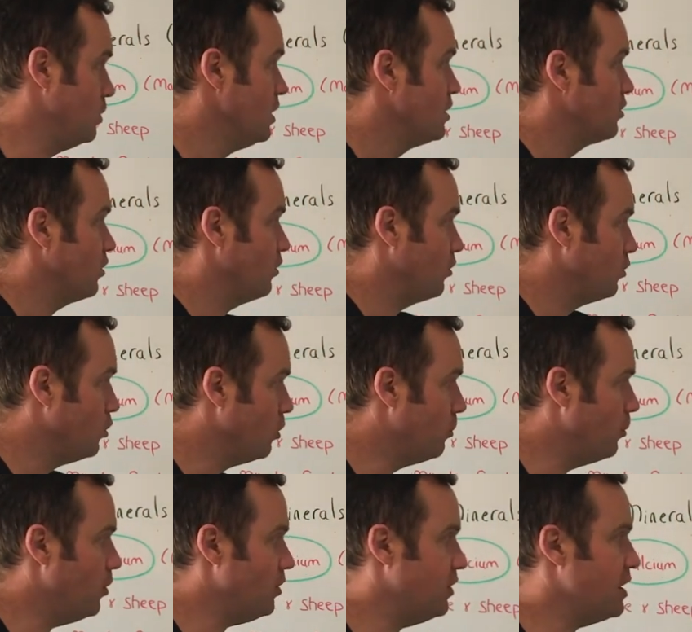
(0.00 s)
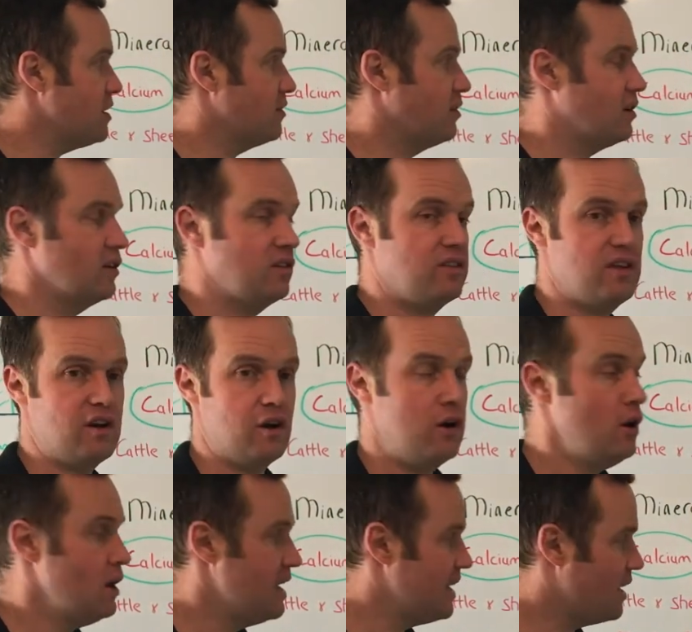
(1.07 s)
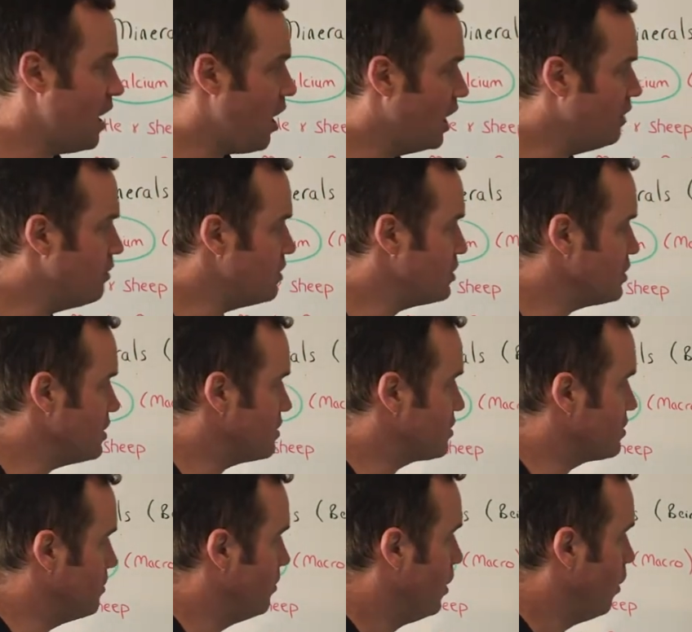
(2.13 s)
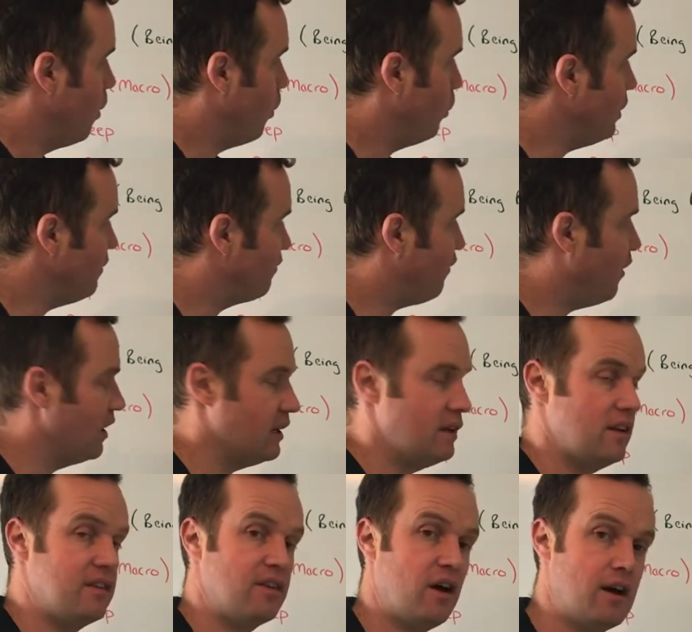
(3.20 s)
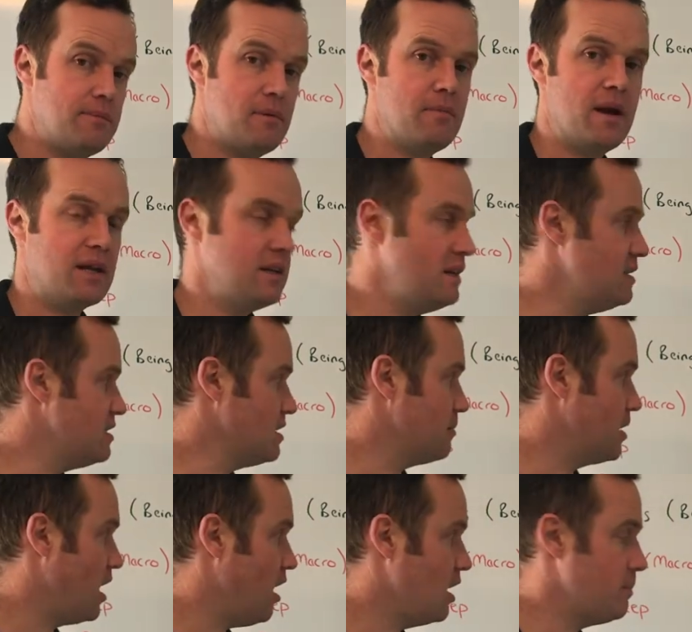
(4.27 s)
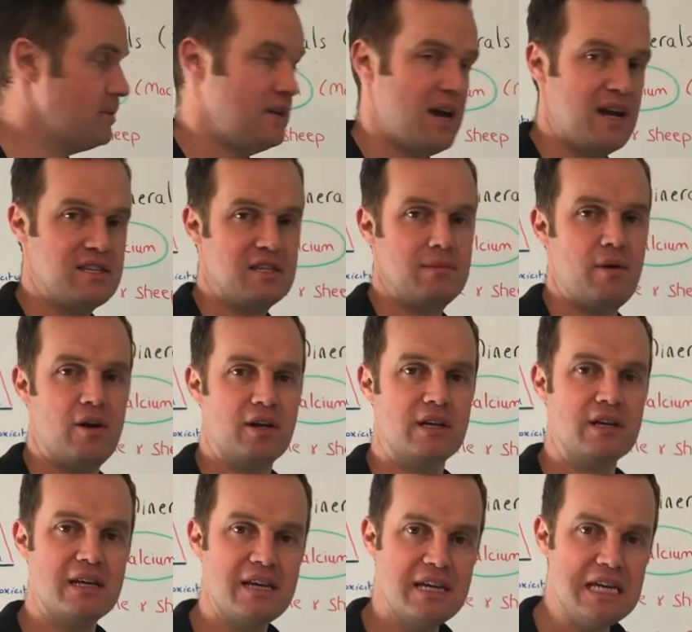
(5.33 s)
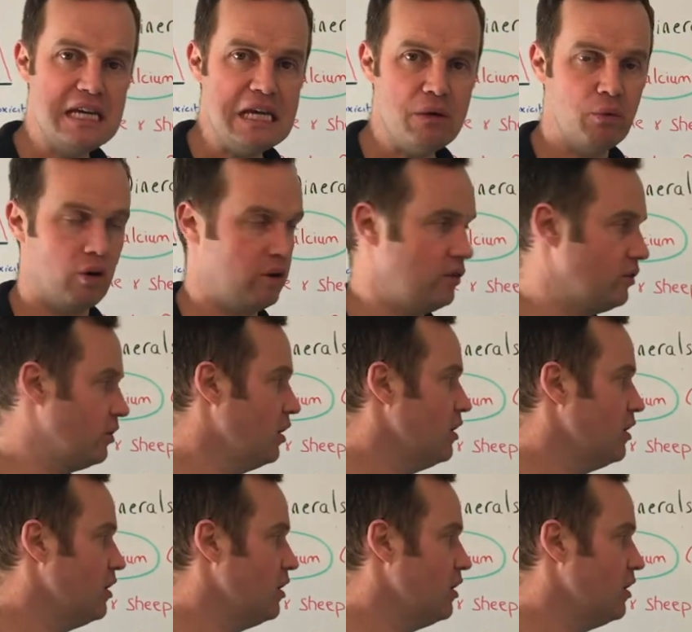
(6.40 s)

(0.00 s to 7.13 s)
So there's a number of things to consider. In an Irish system, what we find is hypomagnesium and high potassium are the key ones,